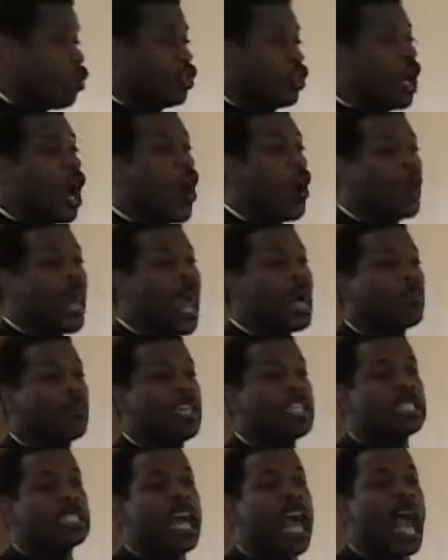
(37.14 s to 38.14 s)
showed out
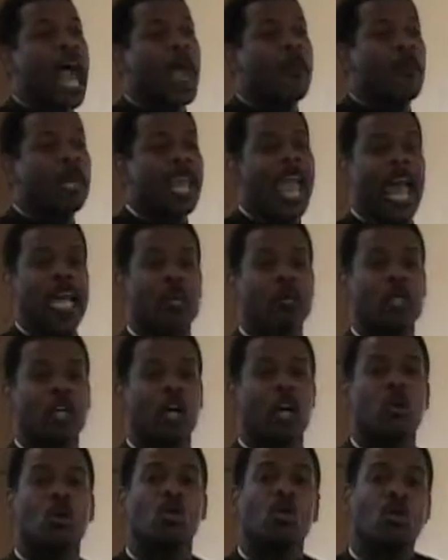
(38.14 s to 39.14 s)
this time in
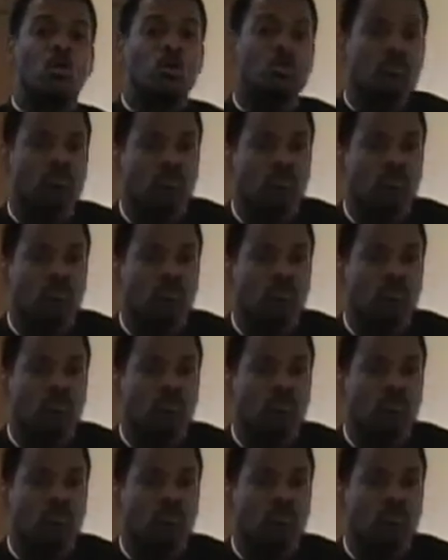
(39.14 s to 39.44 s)
Gallatin? Where's